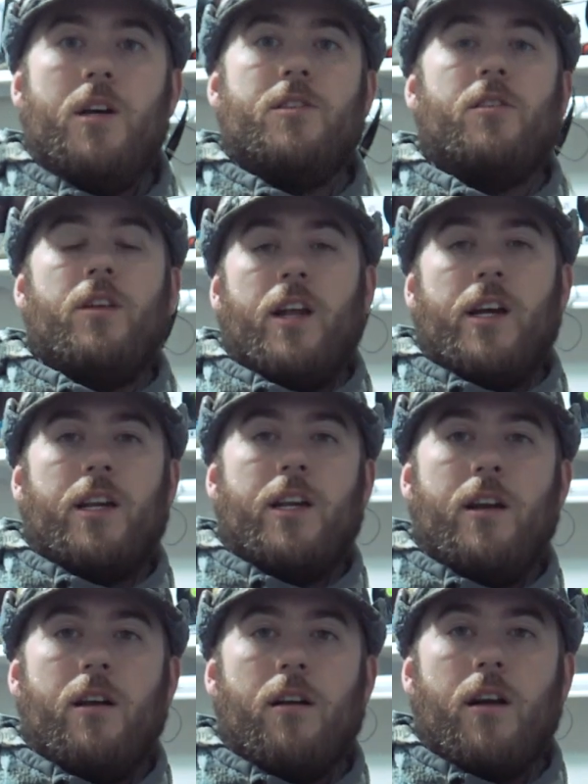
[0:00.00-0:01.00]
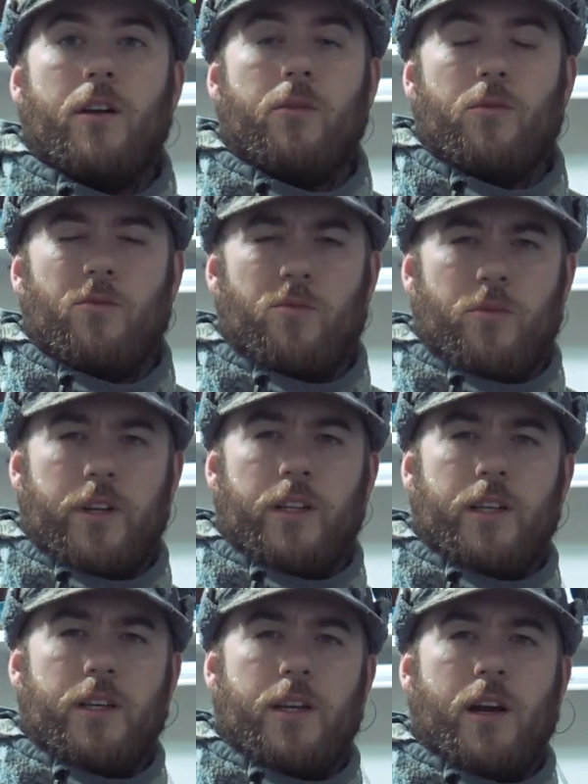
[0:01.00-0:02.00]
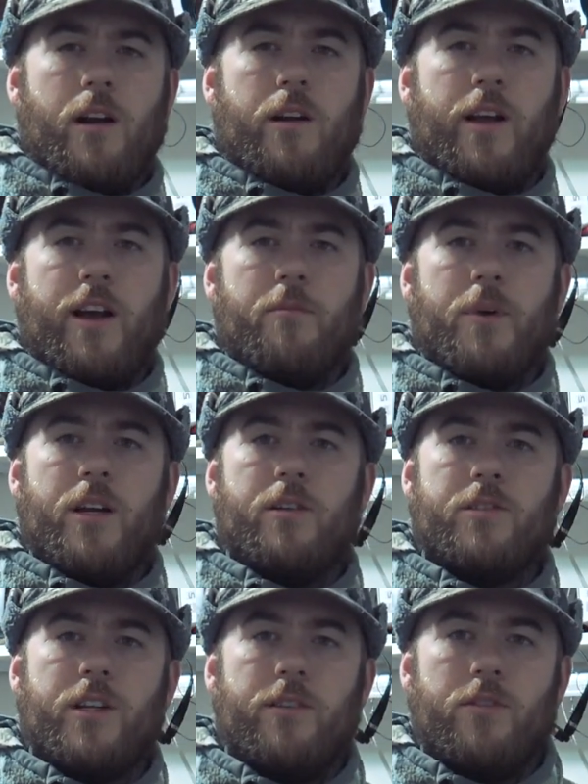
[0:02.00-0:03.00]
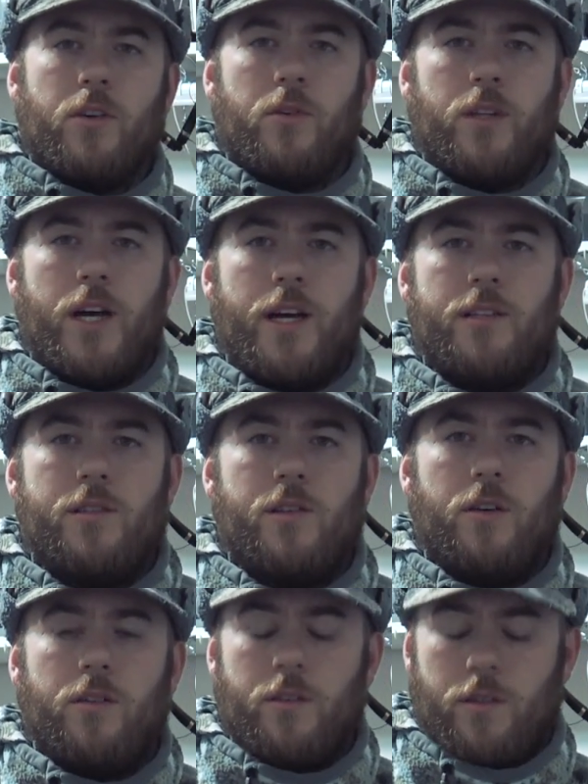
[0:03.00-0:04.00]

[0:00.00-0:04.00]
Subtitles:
so that I can hear. I don't really care to have my ears covered a whole lot. So